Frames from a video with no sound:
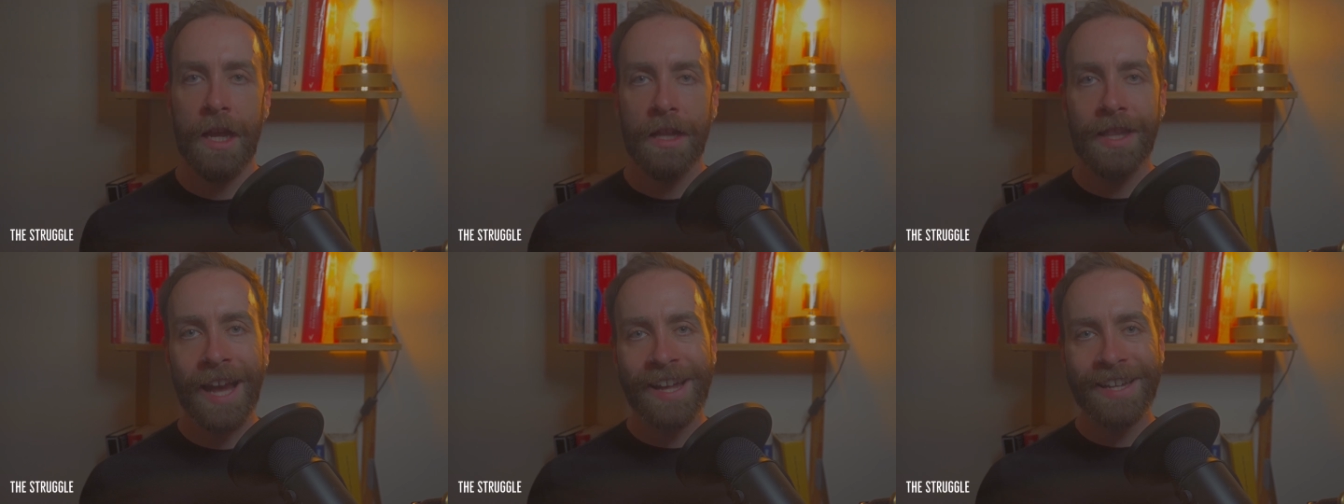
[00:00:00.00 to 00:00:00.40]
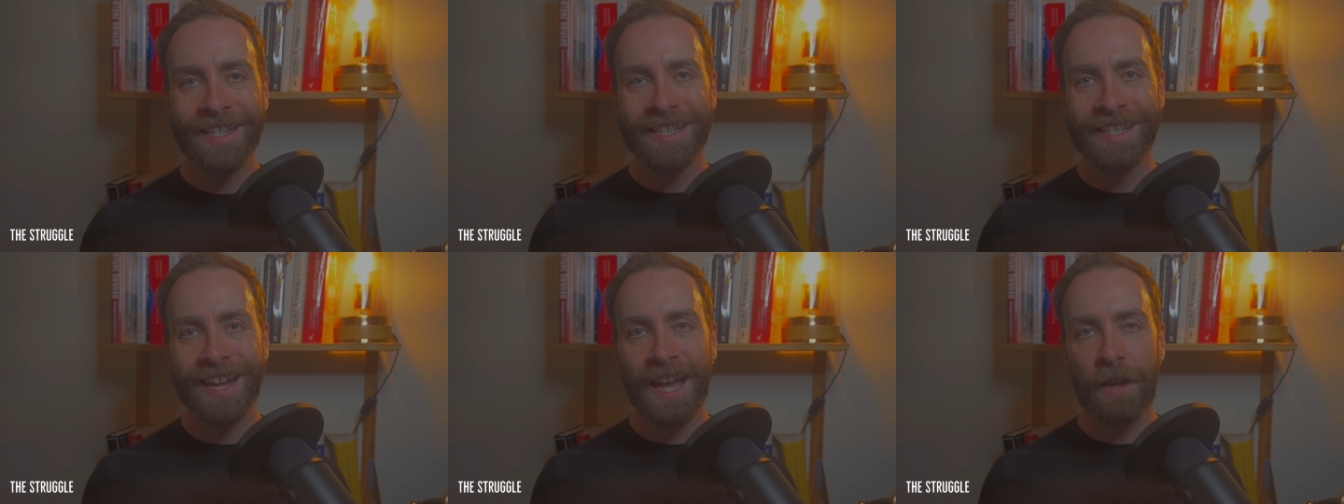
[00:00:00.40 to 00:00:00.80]
That
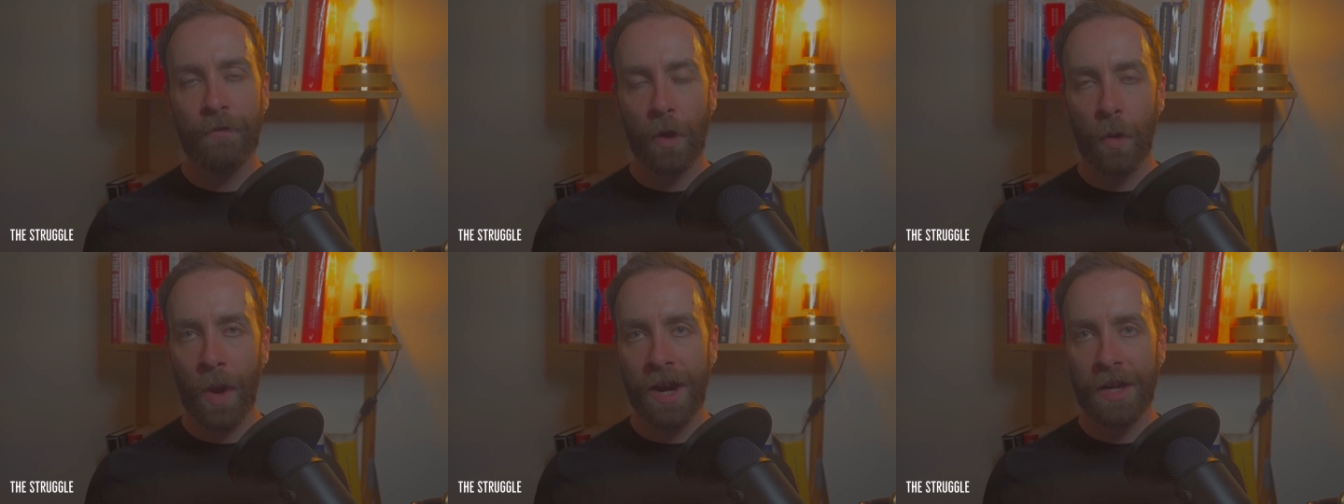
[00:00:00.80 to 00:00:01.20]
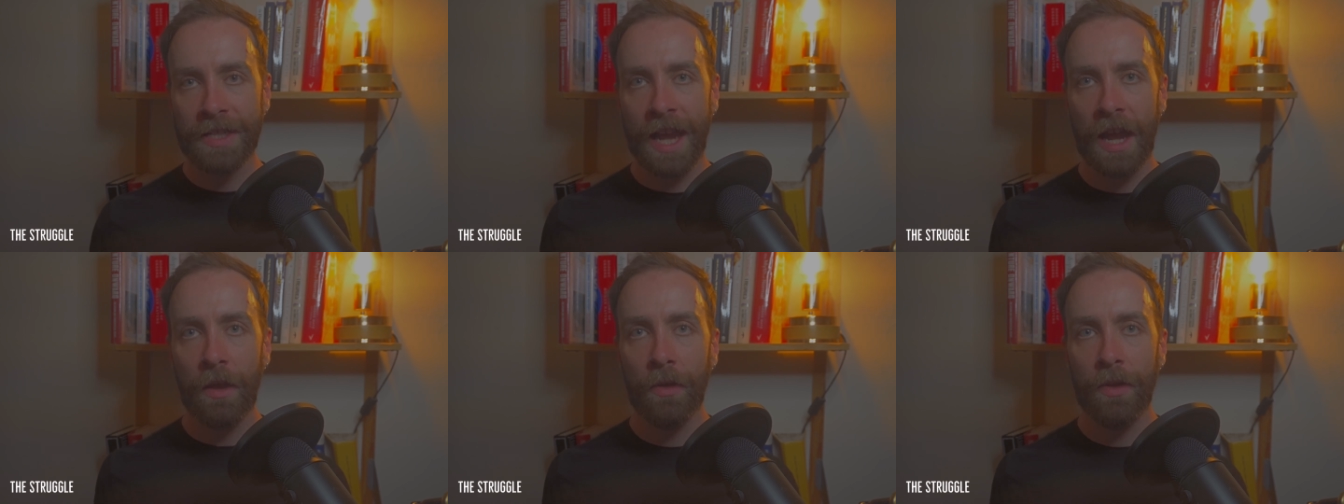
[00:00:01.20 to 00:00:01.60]
instead requires
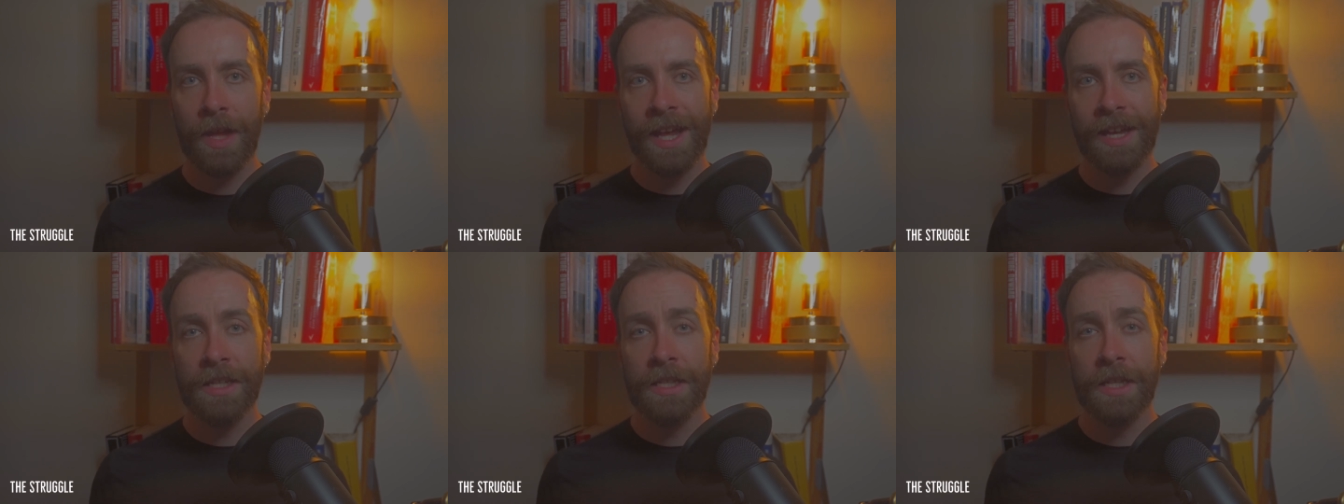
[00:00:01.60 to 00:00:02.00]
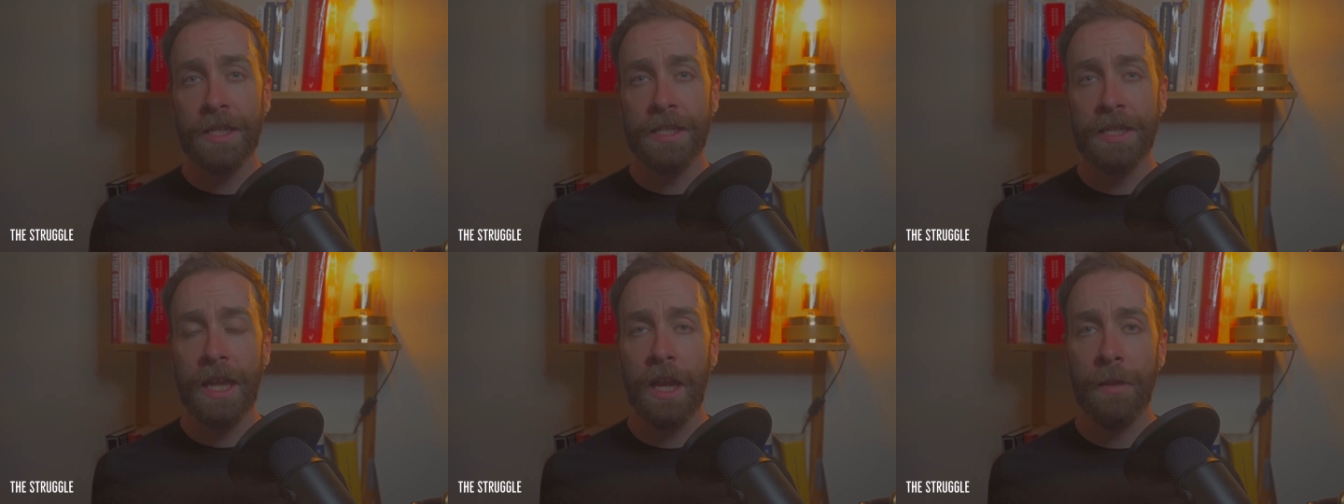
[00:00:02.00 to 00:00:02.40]
healthy and
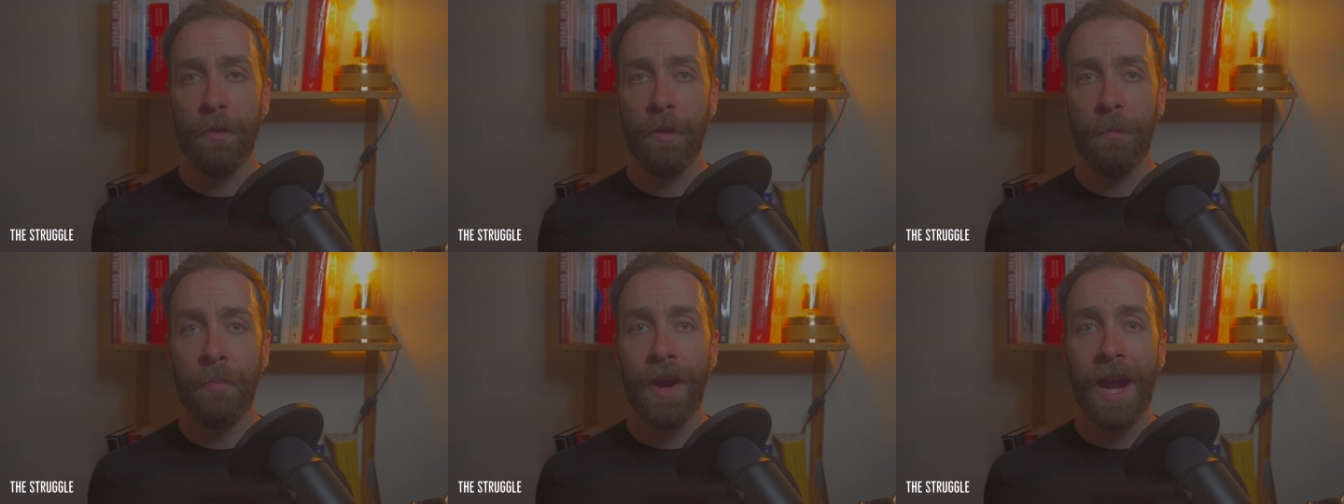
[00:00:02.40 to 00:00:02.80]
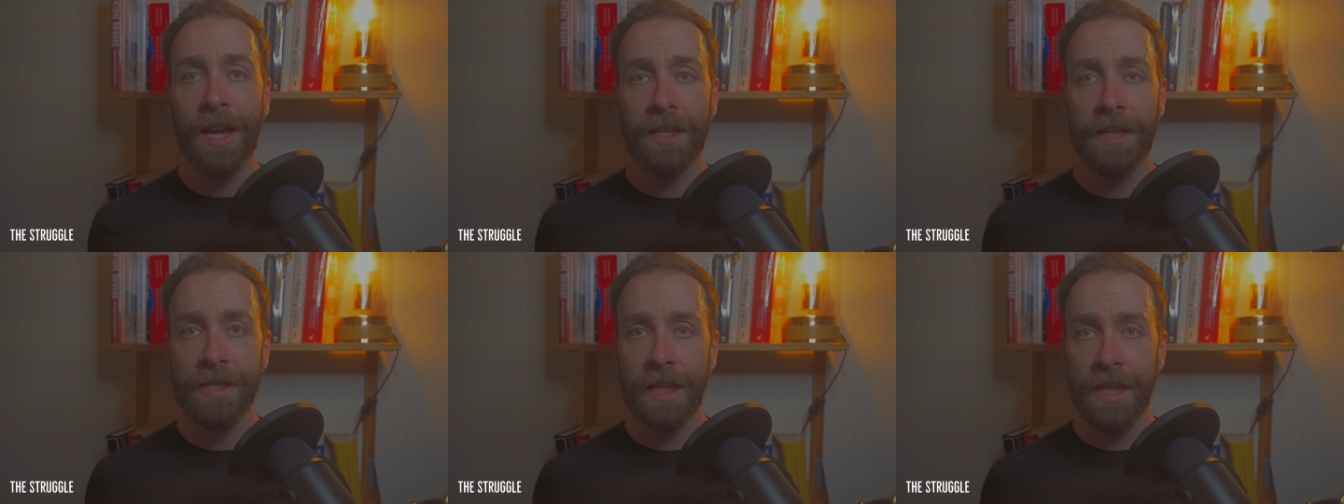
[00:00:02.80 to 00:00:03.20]
sustainable
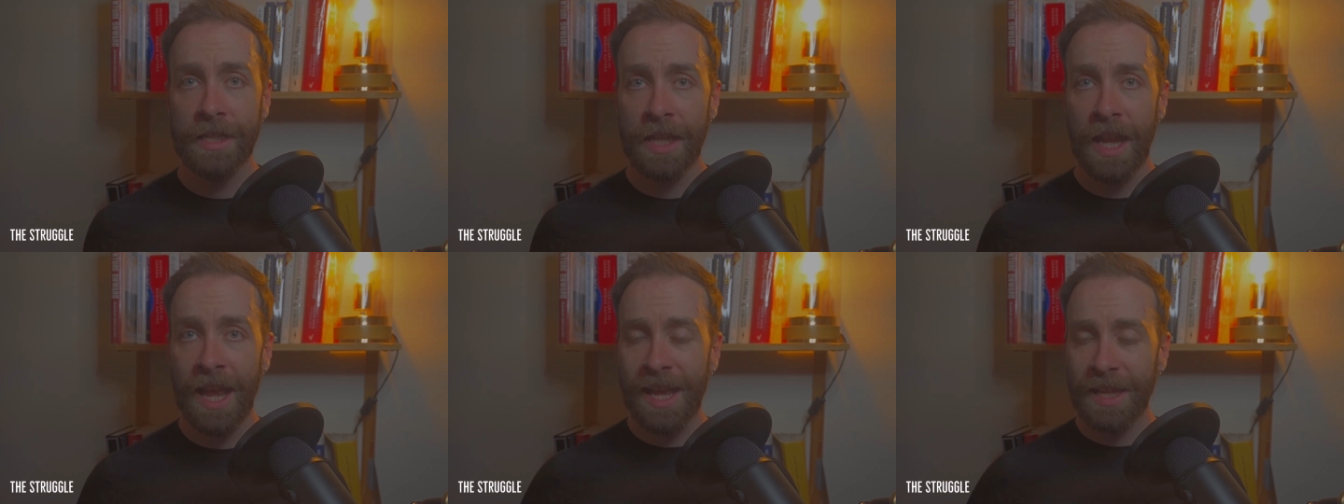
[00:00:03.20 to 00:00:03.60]
practices,